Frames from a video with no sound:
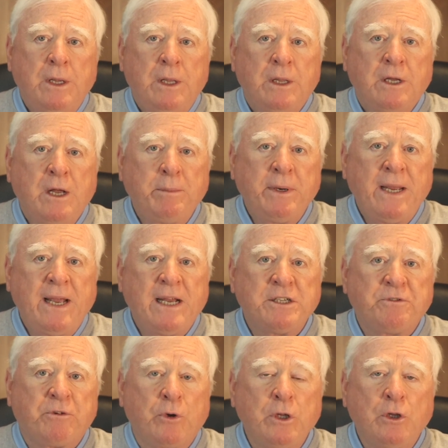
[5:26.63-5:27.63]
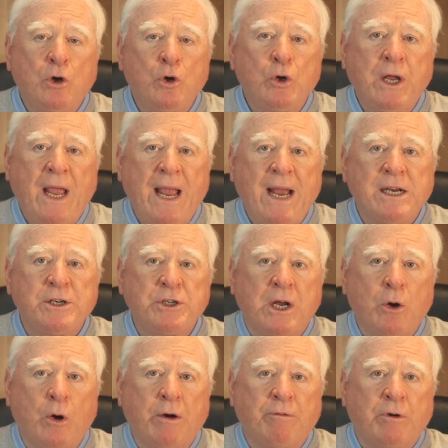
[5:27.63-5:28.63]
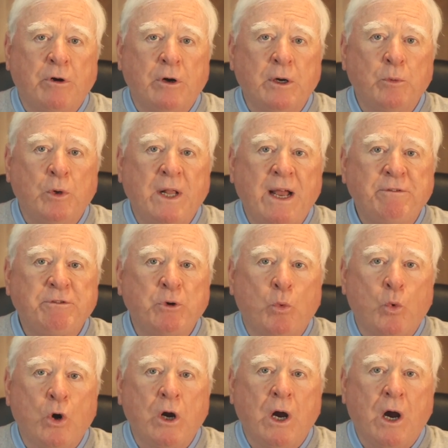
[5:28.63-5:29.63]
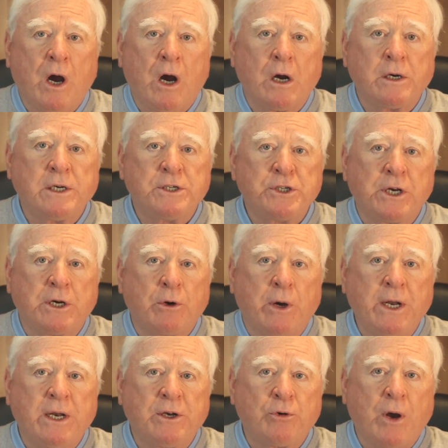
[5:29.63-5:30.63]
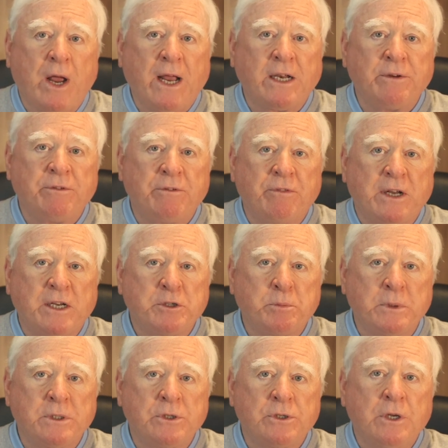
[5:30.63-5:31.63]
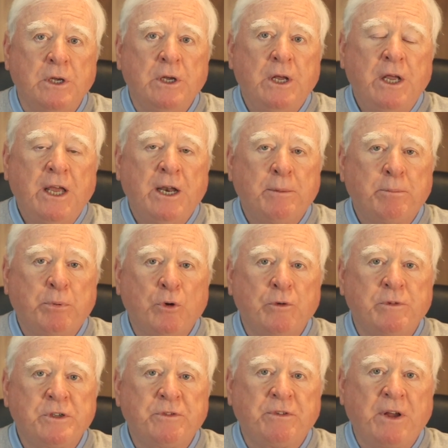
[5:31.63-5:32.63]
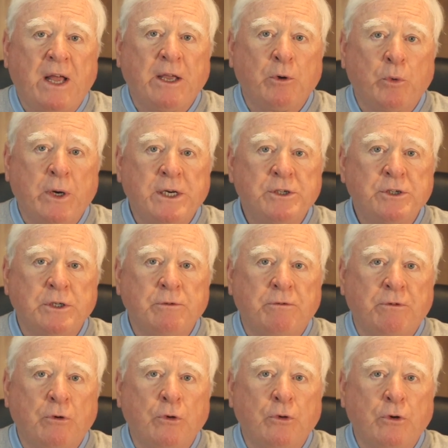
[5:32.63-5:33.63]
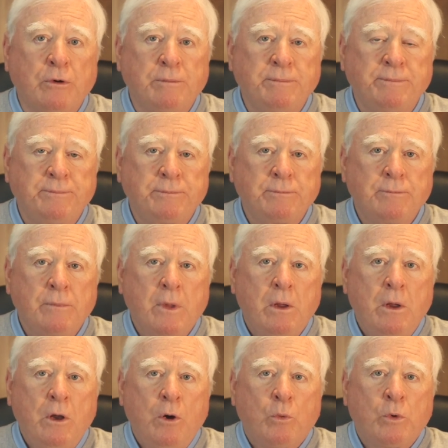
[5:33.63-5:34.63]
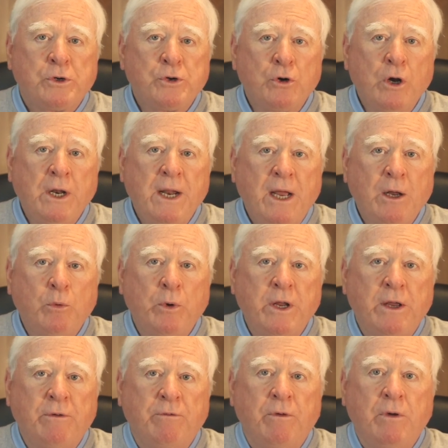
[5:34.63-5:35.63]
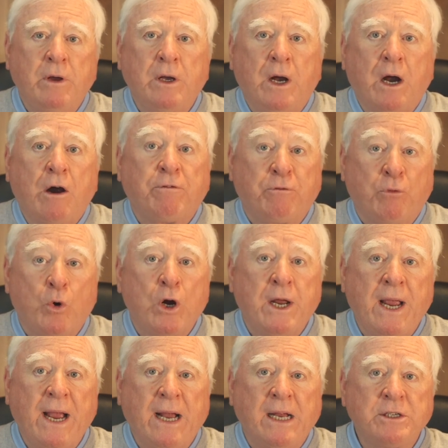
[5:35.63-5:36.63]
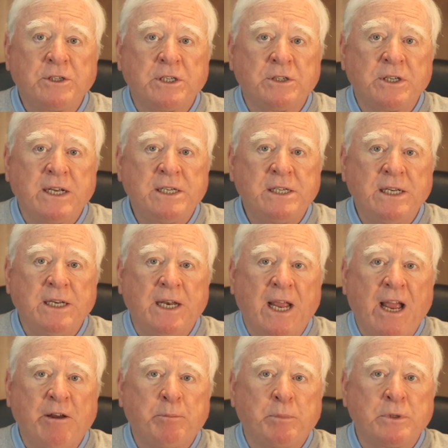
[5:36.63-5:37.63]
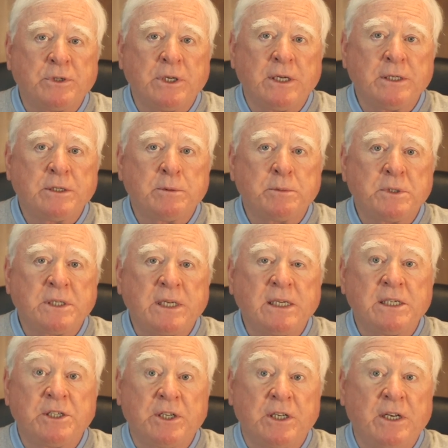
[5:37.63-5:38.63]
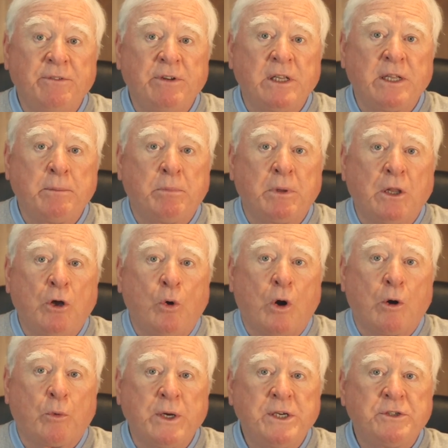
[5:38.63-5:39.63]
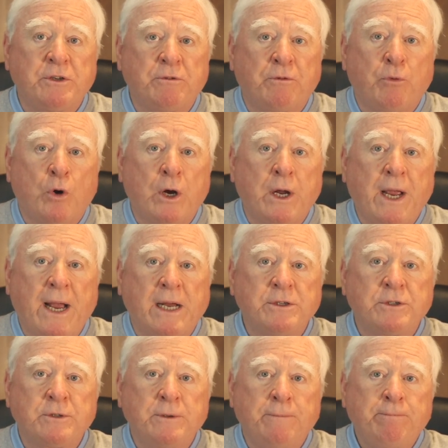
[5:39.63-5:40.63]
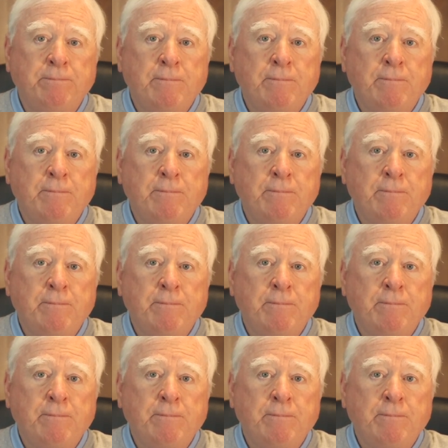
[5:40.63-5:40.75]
The company has very low cash, however, and will have to work hard to generate attractive investments and improve its valuation further. Return on equity, our forecast is 18.5%, so significantly below our recent forecast.